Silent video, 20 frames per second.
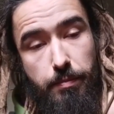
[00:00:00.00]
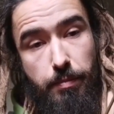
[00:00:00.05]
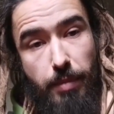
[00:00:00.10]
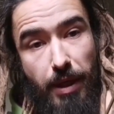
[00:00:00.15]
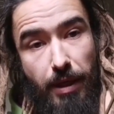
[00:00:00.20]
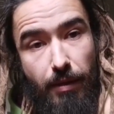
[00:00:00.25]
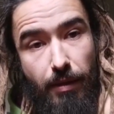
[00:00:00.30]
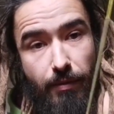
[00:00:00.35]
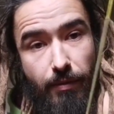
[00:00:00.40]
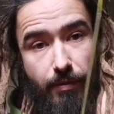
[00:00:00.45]

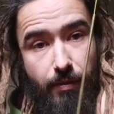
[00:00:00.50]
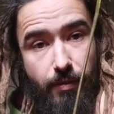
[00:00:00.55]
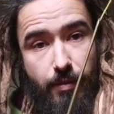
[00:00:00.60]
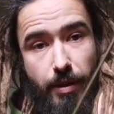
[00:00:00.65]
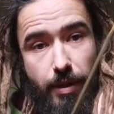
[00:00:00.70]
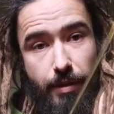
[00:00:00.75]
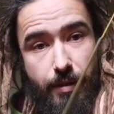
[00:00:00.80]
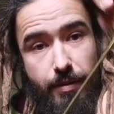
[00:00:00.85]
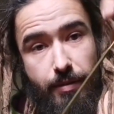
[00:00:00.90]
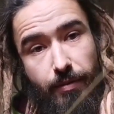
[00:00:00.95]
beats
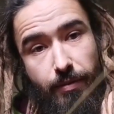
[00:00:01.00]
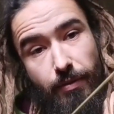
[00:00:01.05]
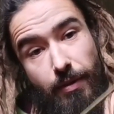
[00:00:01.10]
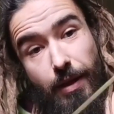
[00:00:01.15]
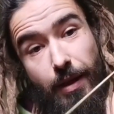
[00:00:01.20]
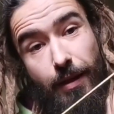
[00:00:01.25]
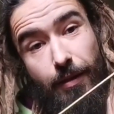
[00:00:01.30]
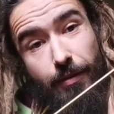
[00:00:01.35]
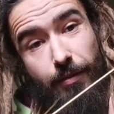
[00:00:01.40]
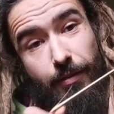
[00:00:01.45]
in this
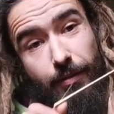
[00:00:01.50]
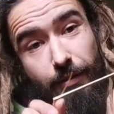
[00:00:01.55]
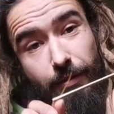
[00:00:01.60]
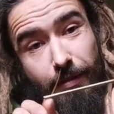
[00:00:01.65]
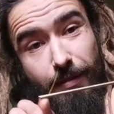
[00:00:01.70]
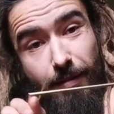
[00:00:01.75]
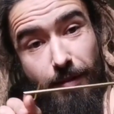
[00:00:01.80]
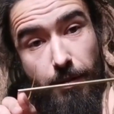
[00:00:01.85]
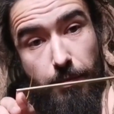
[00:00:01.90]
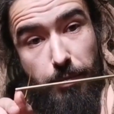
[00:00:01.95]
case
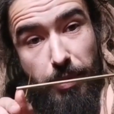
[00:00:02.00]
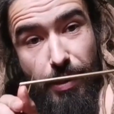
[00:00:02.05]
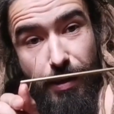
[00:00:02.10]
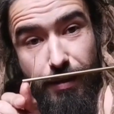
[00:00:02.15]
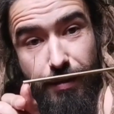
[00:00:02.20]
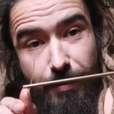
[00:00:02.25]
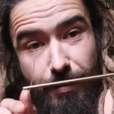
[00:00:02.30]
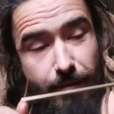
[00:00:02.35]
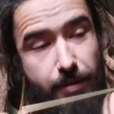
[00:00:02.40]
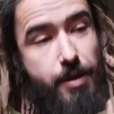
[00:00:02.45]
the
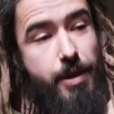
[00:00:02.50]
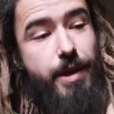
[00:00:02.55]
beat is